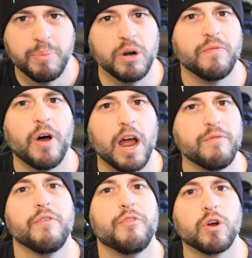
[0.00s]
But if I
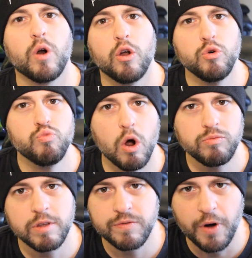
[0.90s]
ever figure out who
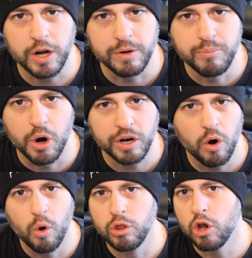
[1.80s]
wrote this fucking
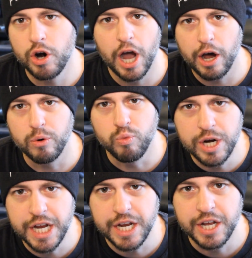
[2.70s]
book or learn how to
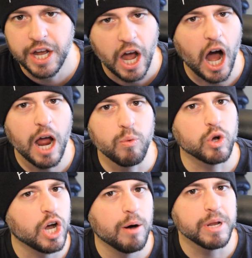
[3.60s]
read, I
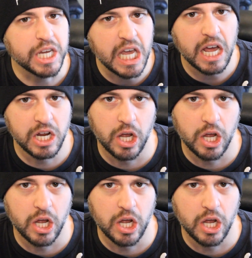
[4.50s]
will come and get